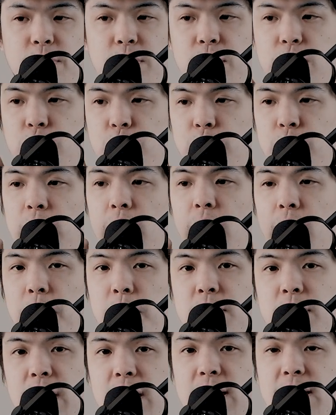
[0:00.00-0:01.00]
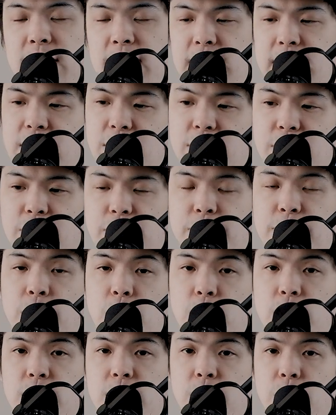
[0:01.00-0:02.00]
create almost like a seal to
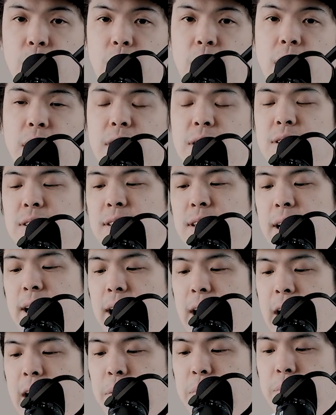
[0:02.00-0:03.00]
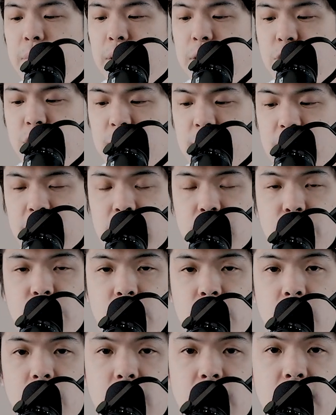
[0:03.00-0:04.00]
force the water to stay up, just like you
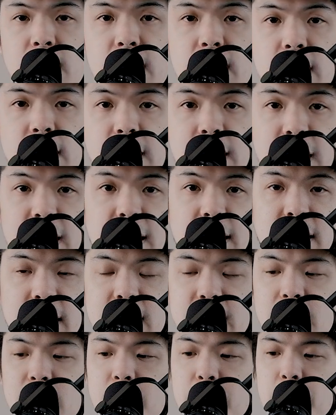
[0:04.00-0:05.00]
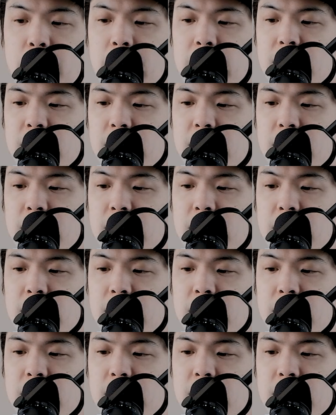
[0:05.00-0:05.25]
saw in the AeroPress.